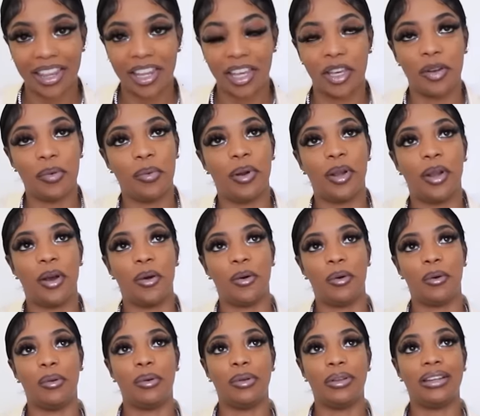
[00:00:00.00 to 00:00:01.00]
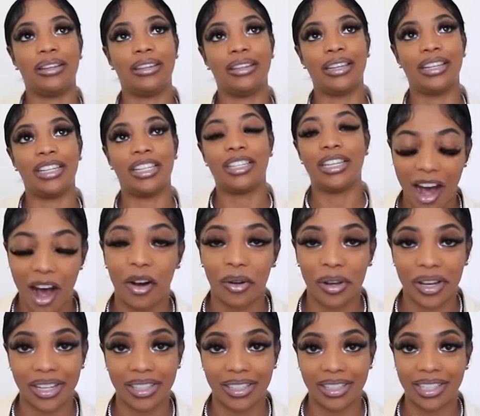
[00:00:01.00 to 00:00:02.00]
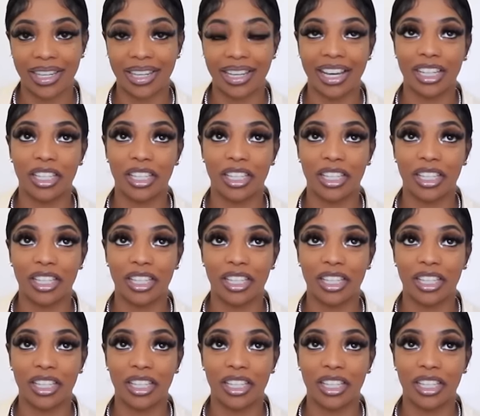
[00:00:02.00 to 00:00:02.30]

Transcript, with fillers: then you will know that August